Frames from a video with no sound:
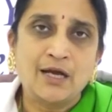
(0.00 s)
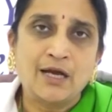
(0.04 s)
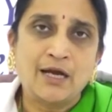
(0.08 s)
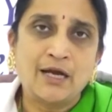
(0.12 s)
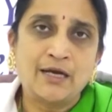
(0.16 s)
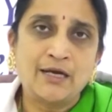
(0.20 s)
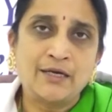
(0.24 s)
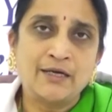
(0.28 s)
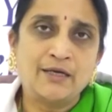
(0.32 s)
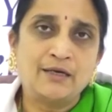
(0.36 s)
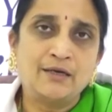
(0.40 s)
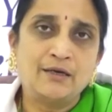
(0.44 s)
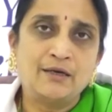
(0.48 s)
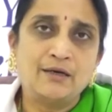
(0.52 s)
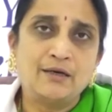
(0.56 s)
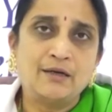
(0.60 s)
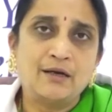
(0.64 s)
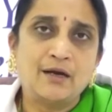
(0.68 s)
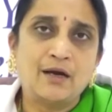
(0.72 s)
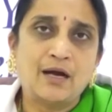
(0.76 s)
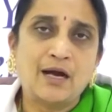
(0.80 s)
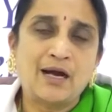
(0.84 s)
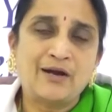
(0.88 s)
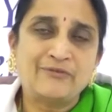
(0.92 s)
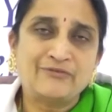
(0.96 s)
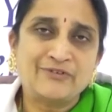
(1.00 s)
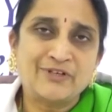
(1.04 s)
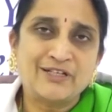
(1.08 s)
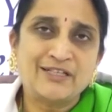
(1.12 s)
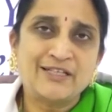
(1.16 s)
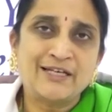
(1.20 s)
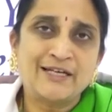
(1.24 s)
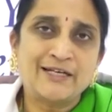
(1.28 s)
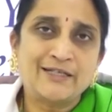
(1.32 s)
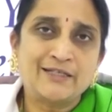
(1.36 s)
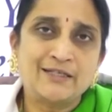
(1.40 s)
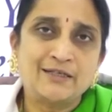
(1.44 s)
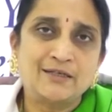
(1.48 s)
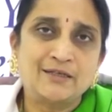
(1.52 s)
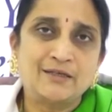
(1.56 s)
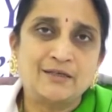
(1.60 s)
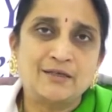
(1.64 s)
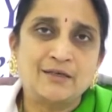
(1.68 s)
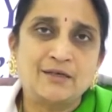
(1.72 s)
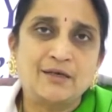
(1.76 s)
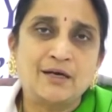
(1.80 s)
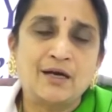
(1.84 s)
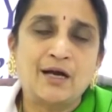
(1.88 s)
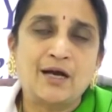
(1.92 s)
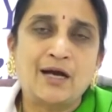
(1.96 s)
And after that,
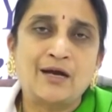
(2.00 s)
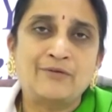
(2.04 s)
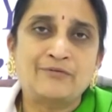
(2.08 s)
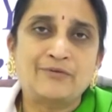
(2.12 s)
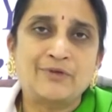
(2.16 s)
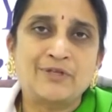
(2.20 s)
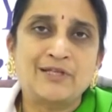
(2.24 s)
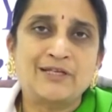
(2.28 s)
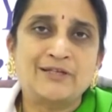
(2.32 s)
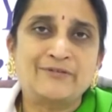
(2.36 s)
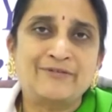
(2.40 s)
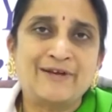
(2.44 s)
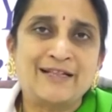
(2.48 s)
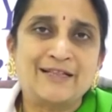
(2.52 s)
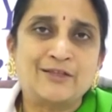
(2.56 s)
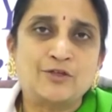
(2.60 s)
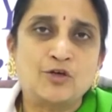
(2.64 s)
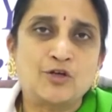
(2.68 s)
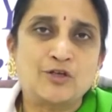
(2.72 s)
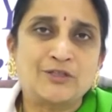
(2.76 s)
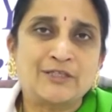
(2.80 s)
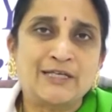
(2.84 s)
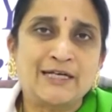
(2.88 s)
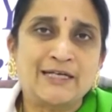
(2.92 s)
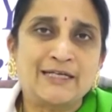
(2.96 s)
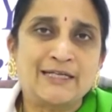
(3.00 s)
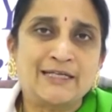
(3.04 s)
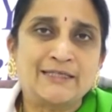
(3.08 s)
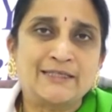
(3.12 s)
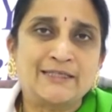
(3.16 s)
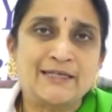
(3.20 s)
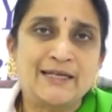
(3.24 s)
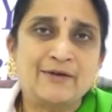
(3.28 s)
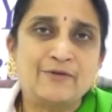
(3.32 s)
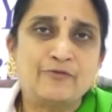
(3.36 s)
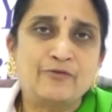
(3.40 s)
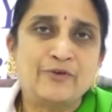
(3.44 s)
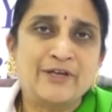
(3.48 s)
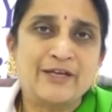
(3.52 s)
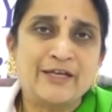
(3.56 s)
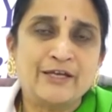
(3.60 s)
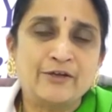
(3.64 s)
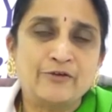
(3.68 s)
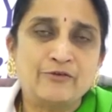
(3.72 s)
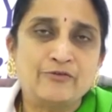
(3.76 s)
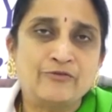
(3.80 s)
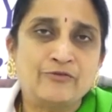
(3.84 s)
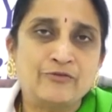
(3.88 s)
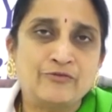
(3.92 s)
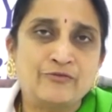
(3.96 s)
after the 12th or 13th day, we
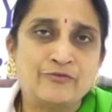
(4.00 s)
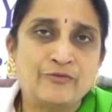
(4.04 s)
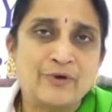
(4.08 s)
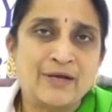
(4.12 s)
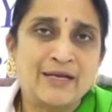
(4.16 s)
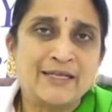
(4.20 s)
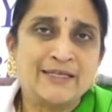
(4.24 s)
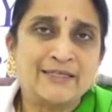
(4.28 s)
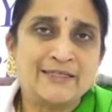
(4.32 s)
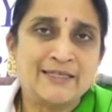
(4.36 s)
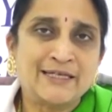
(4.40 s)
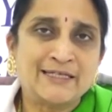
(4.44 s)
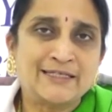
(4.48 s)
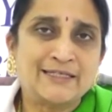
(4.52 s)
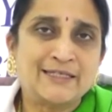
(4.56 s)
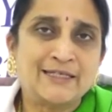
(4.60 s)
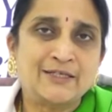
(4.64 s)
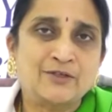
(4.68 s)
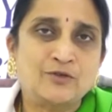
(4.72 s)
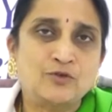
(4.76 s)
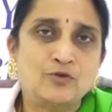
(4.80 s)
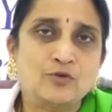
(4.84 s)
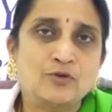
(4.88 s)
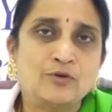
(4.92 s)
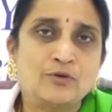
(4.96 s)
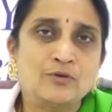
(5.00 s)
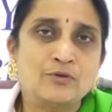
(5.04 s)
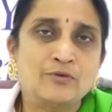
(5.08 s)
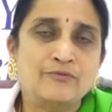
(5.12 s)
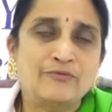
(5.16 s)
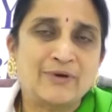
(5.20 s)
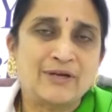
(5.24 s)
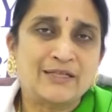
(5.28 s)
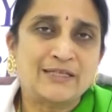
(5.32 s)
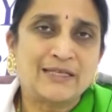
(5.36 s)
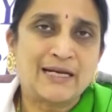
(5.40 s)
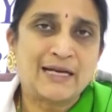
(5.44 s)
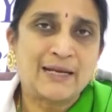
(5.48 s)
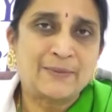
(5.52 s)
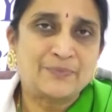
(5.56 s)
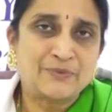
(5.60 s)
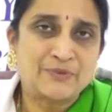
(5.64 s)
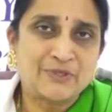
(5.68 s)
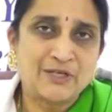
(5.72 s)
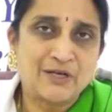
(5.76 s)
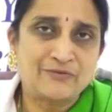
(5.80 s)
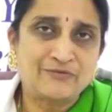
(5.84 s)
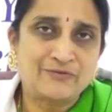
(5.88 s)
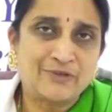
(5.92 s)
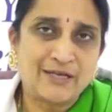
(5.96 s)
give one injection for the
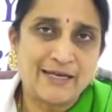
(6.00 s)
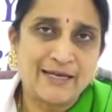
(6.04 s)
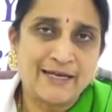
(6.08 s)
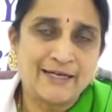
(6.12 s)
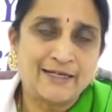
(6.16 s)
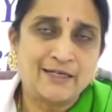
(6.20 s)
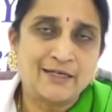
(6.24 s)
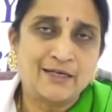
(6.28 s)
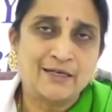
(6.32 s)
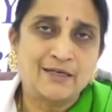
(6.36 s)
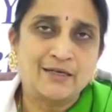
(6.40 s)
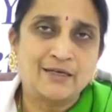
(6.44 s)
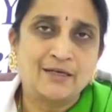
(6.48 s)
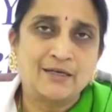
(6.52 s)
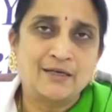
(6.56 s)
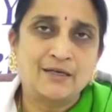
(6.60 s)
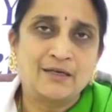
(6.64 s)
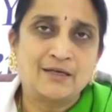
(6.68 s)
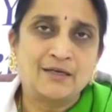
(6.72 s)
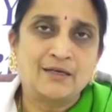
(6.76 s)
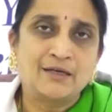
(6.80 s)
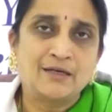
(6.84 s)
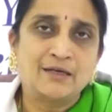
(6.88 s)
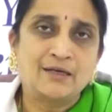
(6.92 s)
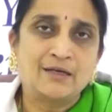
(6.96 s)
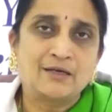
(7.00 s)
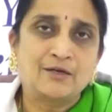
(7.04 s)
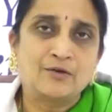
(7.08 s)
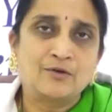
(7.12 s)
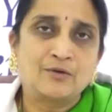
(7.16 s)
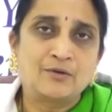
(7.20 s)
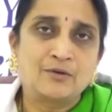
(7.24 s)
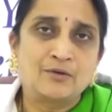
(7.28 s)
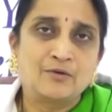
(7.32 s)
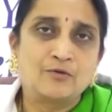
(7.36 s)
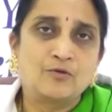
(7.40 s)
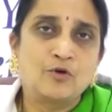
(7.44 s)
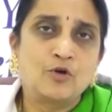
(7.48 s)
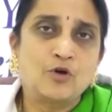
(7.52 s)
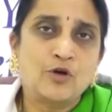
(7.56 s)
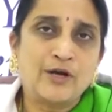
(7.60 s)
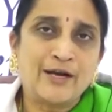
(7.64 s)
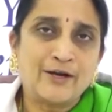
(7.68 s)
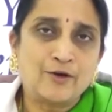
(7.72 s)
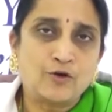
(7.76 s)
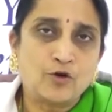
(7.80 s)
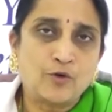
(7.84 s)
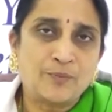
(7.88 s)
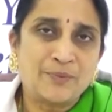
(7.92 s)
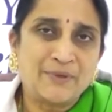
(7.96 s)
rupture of the egg,
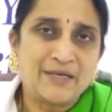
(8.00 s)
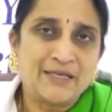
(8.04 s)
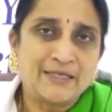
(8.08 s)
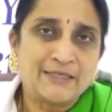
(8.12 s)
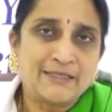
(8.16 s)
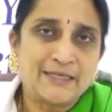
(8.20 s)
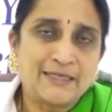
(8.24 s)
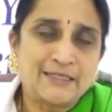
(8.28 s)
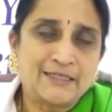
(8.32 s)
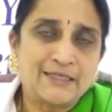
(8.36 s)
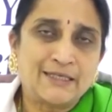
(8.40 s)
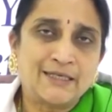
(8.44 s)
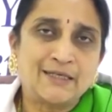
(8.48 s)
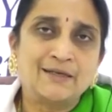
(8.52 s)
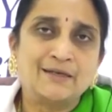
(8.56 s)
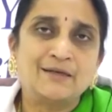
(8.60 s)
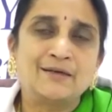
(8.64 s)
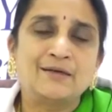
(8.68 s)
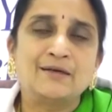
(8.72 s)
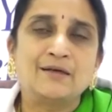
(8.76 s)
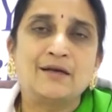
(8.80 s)
gonadotropin injection.